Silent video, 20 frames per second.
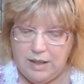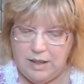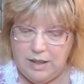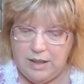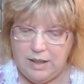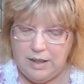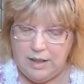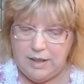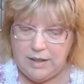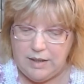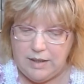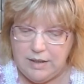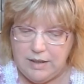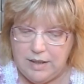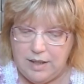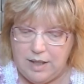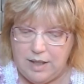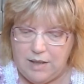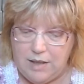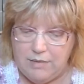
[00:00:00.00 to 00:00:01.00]

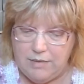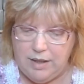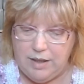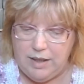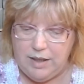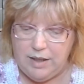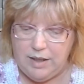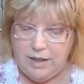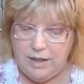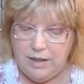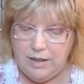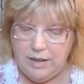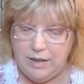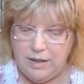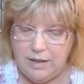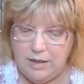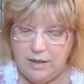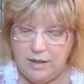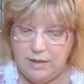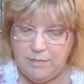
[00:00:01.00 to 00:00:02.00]
Hitkari
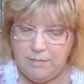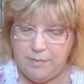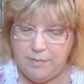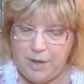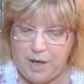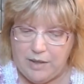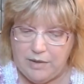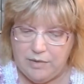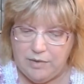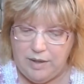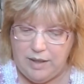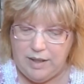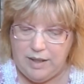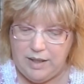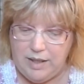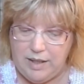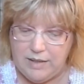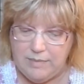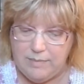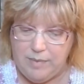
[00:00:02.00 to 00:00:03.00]
pottery.
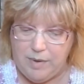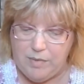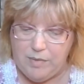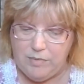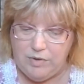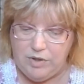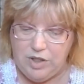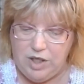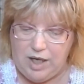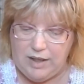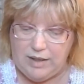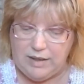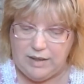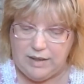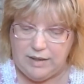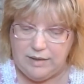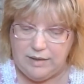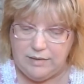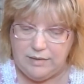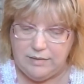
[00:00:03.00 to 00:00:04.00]
It's bone china,
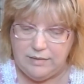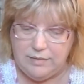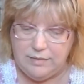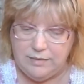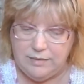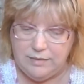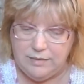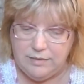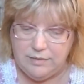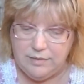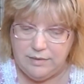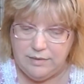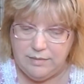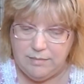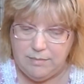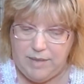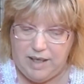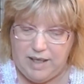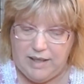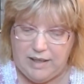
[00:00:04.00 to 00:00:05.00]

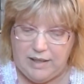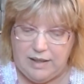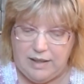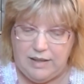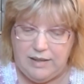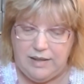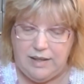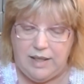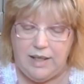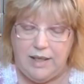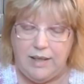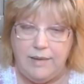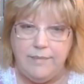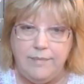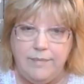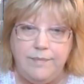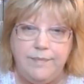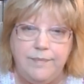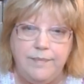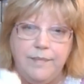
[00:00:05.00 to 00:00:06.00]
made in India.
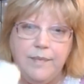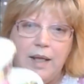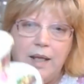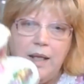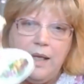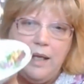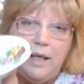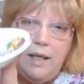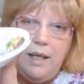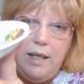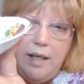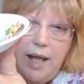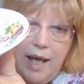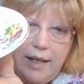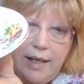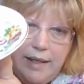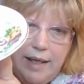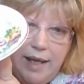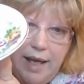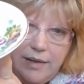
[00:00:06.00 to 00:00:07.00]
It
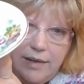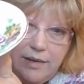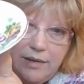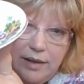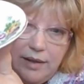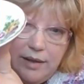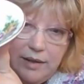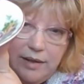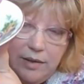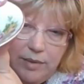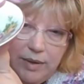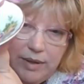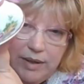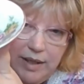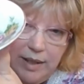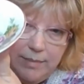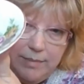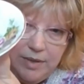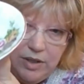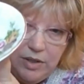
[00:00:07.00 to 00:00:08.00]
had a candle in it at one
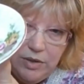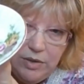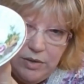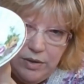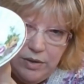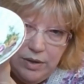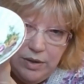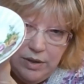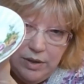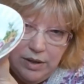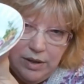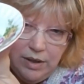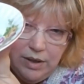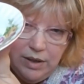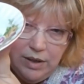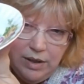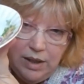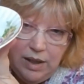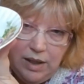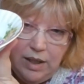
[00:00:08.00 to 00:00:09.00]
time too.
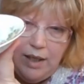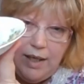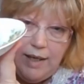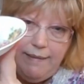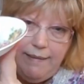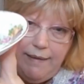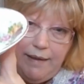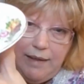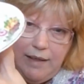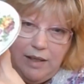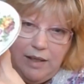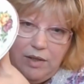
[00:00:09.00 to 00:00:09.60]
And then here